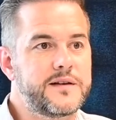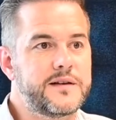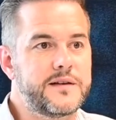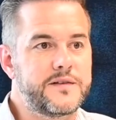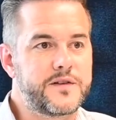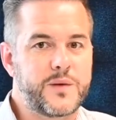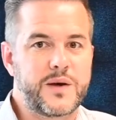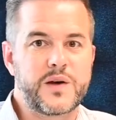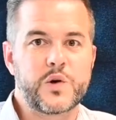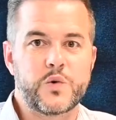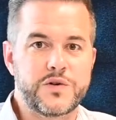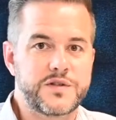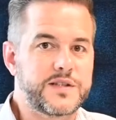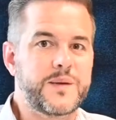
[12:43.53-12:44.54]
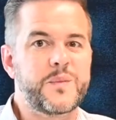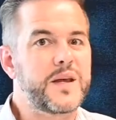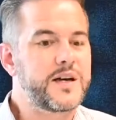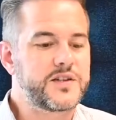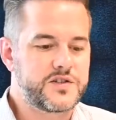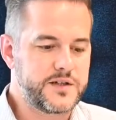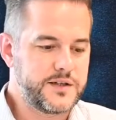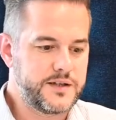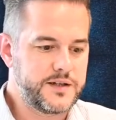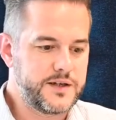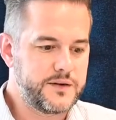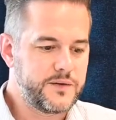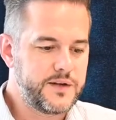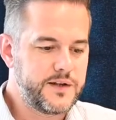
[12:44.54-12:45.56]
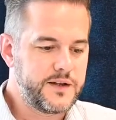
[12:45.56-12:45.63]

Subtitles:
and to encourage them that actually, you know,